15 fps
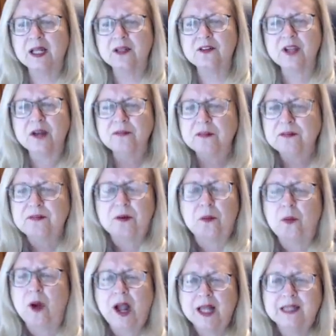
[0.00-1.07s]
Tougher for
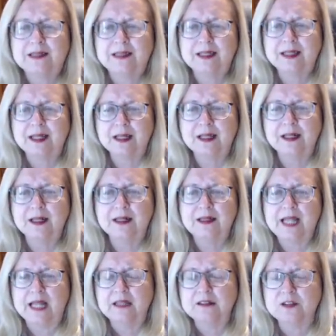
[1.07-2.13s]
what?
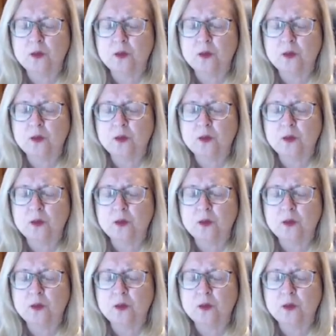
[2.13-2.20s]
Desk,